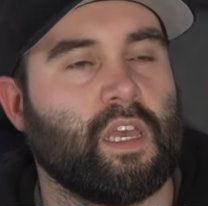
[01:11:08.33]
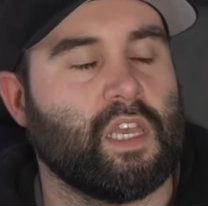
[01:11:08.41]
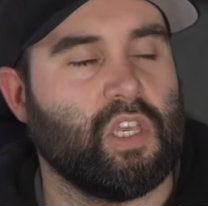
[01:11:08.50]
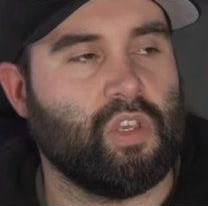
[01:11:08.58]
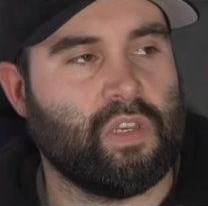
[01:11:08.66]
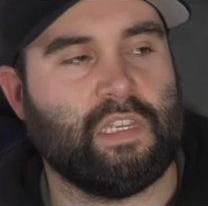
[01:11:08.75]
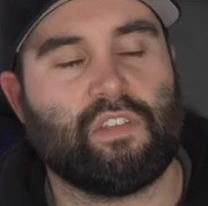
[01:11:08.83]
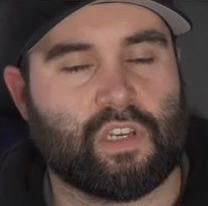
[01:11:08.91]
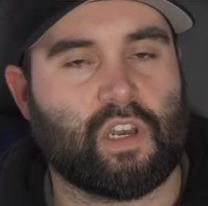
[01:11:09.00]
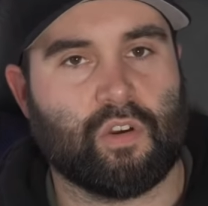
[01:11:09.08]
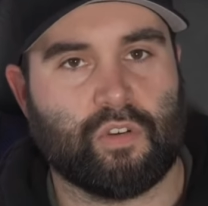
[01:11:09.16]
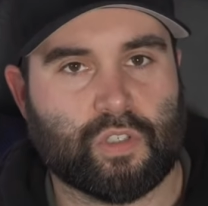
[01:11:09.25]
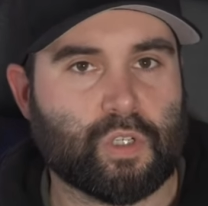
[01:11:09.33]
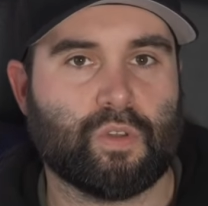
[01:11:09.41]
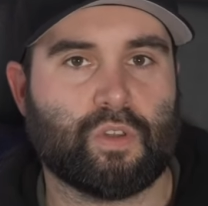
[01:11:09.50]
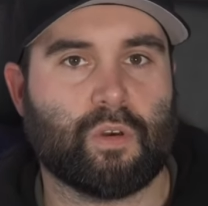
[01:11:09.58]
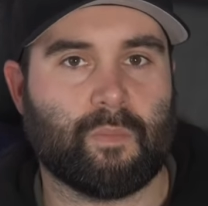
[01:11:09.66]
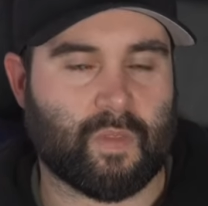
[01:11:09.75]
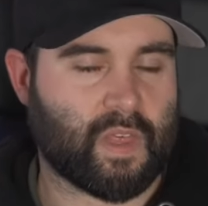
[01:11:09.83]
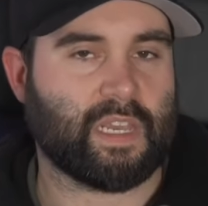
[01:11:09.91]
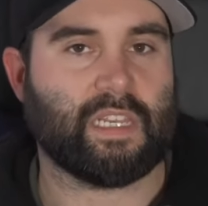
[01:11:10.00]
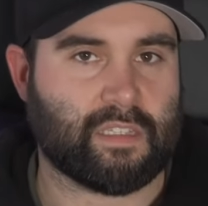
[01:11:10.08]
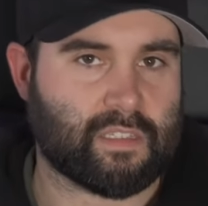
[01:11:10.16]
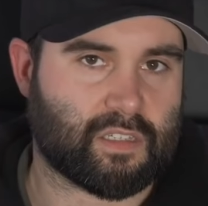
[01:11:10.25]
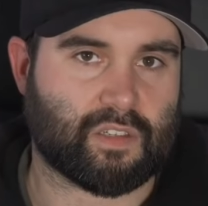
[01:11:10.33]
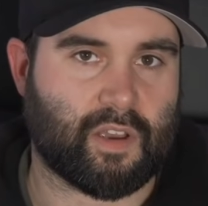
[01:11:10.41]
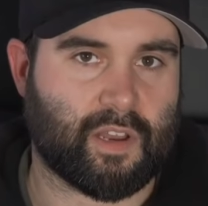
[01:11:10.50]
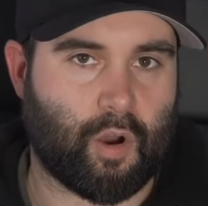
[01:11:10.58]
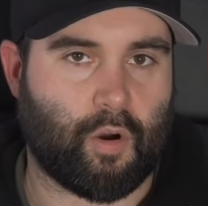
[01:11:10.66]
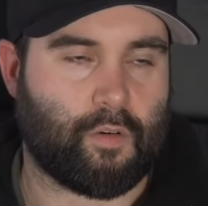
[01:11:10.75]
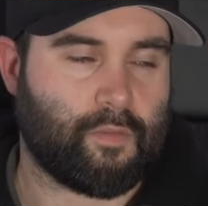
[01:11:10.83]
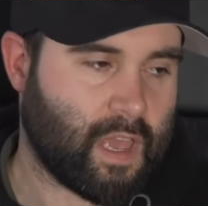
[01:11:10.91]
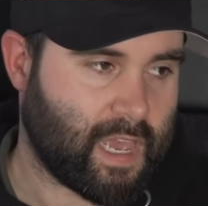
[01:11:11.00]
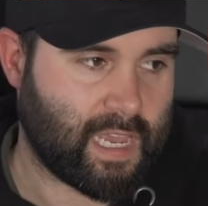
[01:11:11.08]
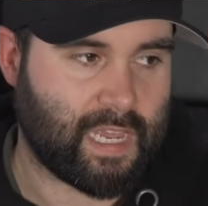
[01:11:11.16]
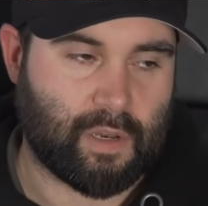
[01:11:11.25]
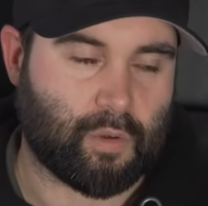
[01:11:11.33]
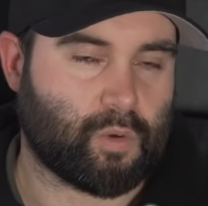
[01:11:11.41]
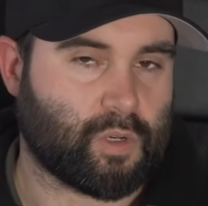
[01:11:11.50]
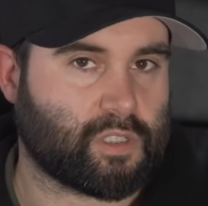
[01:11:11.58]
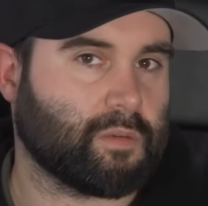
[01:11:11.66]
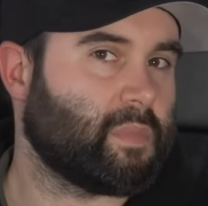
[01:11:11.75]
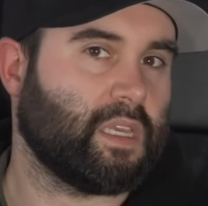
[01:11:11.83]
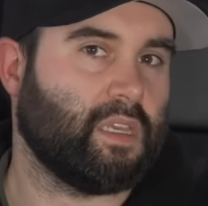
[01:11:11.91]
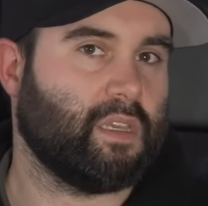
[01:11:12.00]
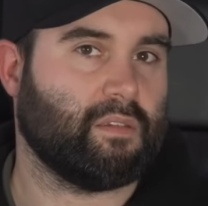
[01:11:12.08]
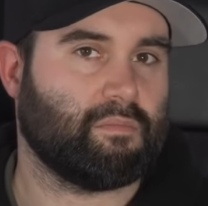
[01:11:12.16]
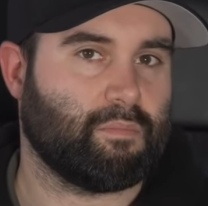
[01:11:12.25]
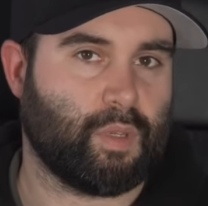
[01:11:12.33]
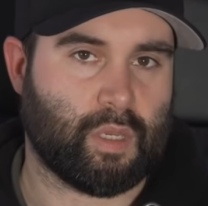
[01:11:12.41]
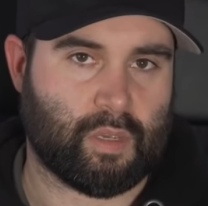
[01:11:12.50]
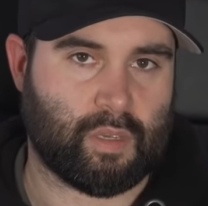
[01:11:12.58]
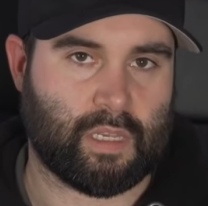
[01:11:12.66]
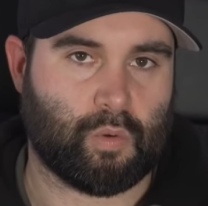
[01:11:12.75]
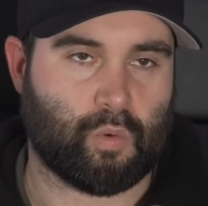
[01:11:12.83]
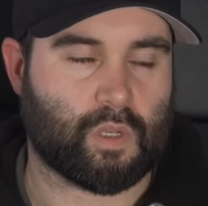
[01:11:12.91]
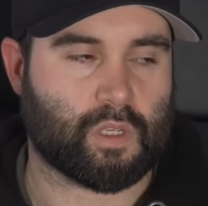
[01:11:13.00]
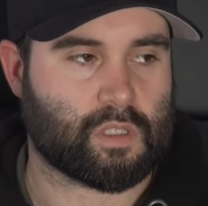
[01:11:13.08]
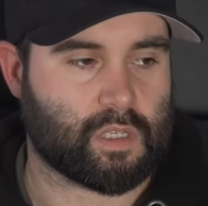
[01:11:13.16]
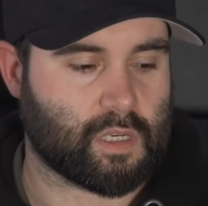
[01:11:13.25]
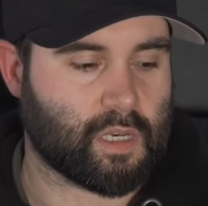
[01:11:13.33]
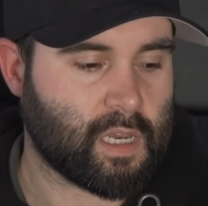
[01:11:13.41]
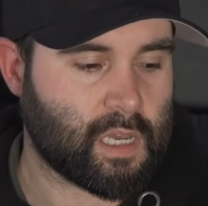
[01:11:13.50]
You need to go to them. They need to sign it off in order to be, you know, in order to,